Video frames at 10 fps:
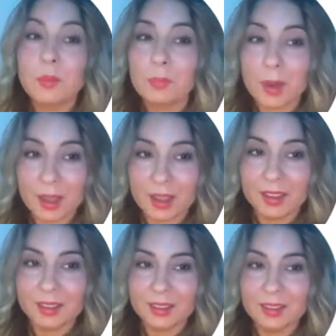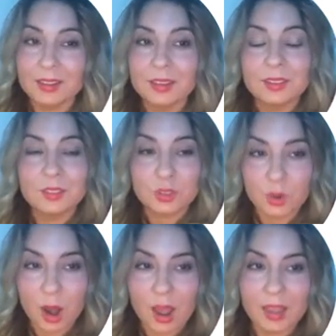But
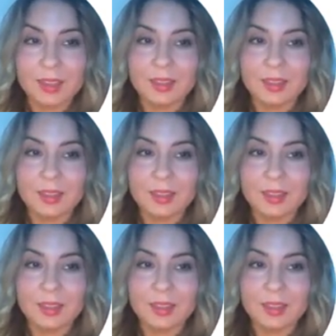try